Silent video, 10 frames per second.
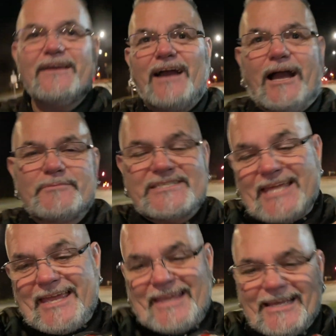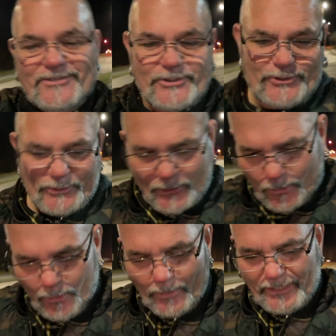I'm staying at the good
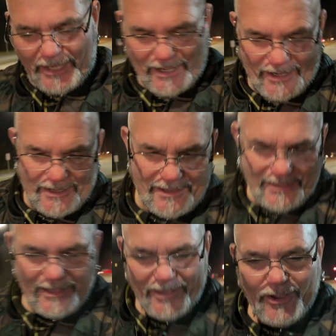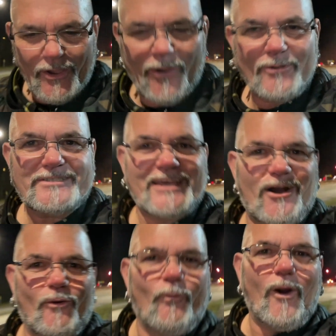old uh,
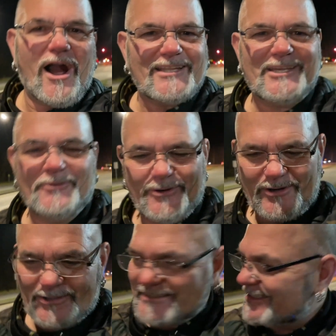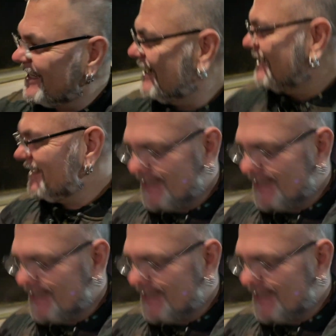Hotel Wally World tonight.